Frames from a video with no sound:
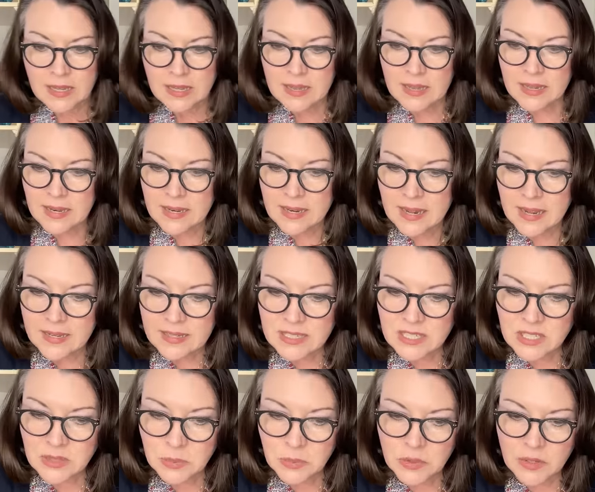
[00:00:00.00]
The
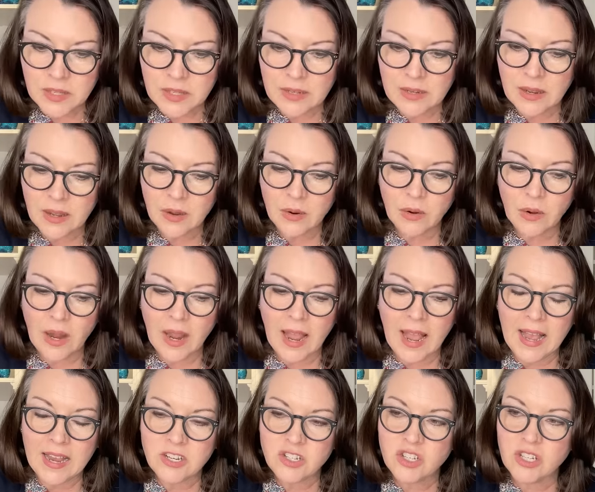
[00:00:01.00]
next one
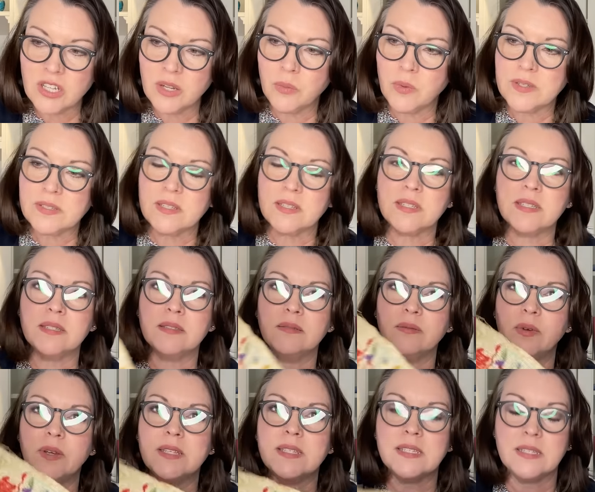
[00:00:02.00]
actually was a,
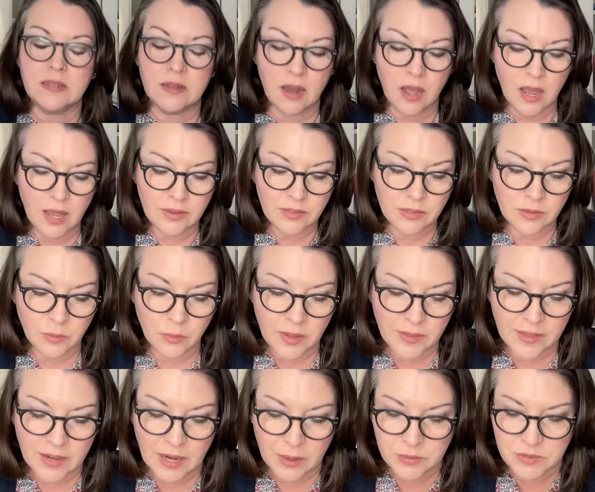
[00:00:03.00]
was not the one
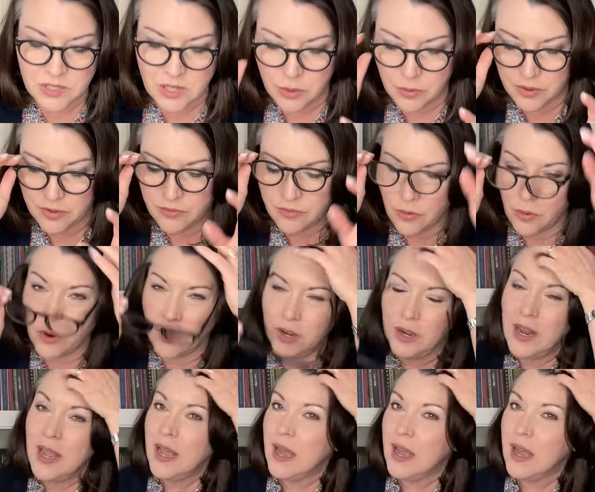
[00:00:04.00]
that I was going for.